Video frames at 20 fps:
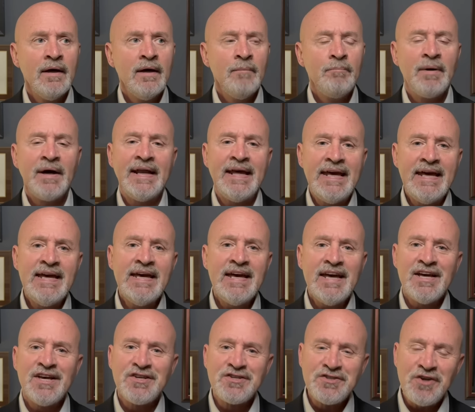but he
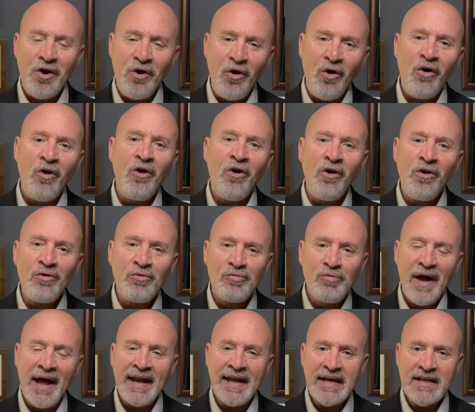is
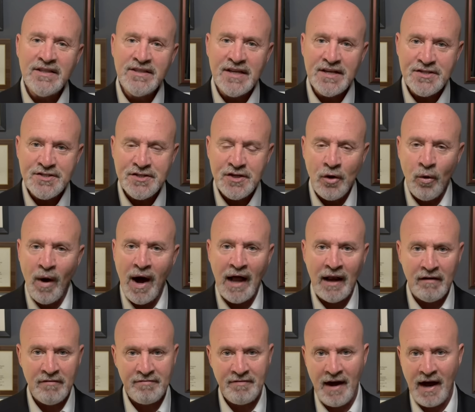already
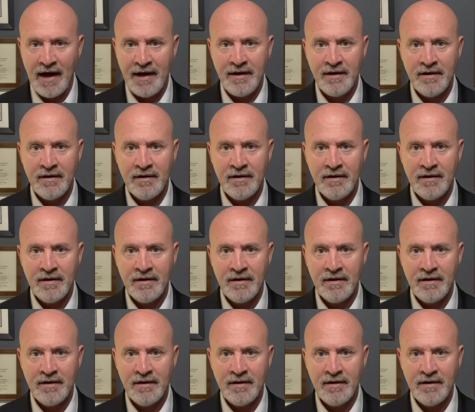disqualified